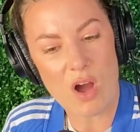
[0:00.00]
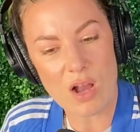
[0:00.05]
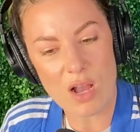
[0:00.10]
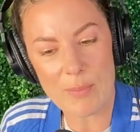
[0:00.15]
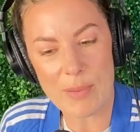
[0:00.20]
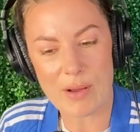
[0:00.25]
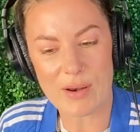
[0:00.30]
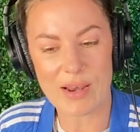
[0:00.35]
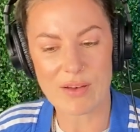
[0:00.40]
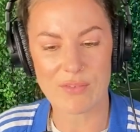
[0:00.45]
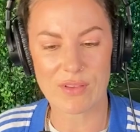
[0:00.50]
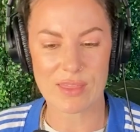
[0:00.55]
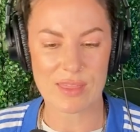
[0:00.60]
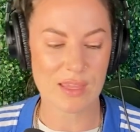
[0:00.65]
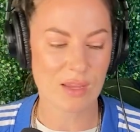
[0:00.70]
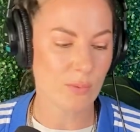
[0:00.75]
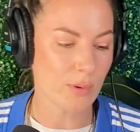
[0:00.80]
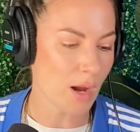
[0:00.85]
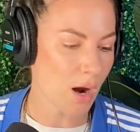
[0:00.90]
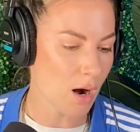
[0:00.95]
about
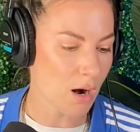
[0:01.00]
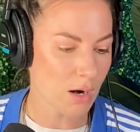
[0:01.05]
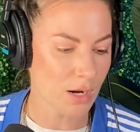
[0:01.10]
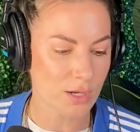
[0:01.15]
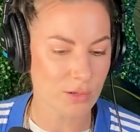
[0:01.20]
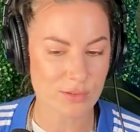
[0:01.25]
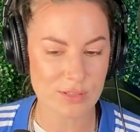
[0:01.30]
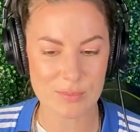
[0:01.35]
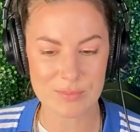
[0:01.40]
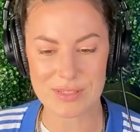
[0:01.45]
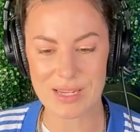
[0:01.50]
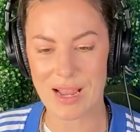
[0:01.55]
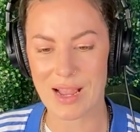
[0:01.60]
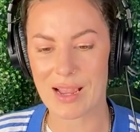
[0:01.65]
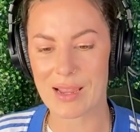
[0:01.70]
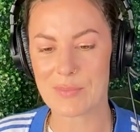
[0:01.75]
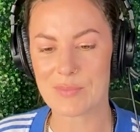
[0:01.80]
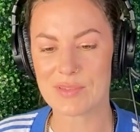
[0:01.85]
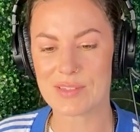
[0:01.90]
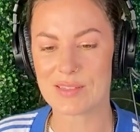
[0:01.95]
everything. We argue
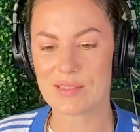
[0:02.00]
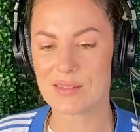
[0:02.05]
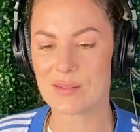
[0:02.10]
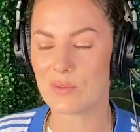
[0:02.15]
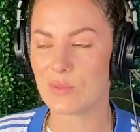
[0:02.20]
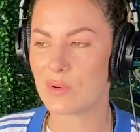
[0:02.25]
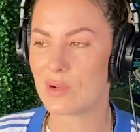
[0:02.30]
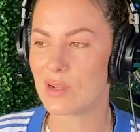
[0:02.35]
sometimes.